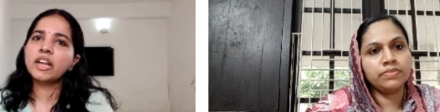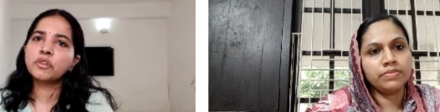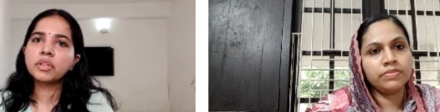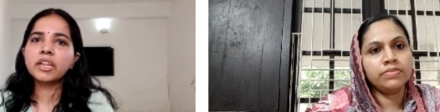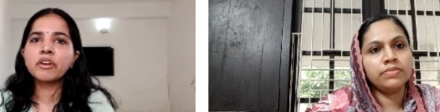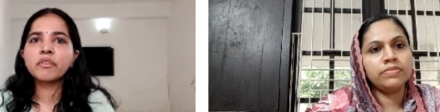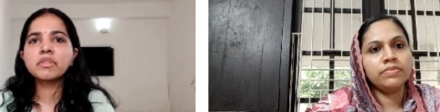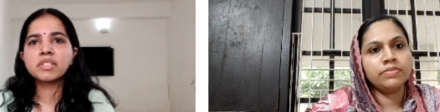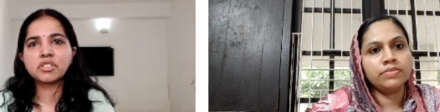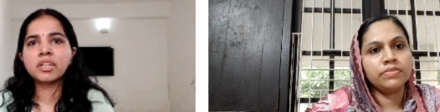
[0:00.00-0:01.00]
Speaker 1: to the interview
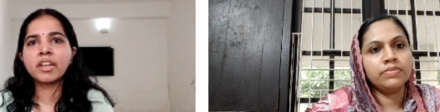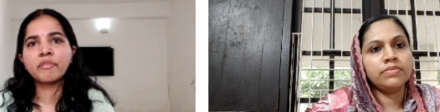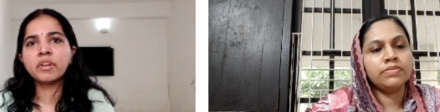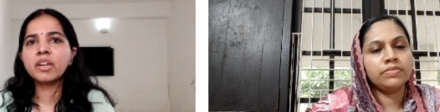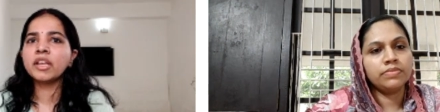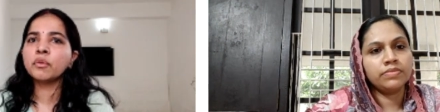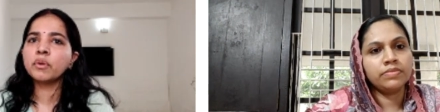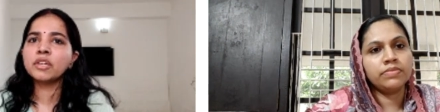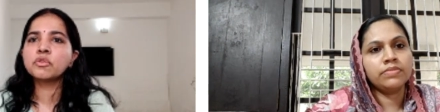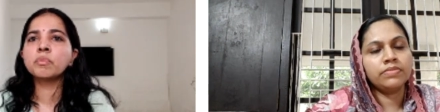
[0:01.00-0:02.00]
session. Definitely, you
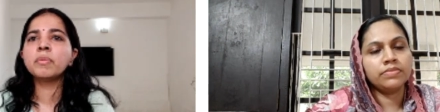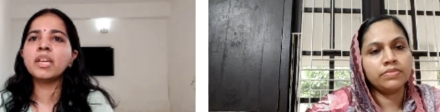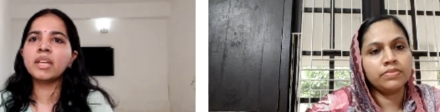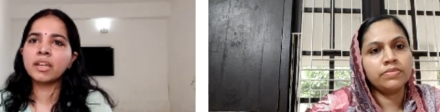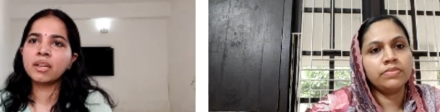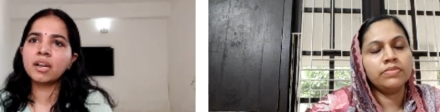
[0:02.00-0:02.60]
need to be in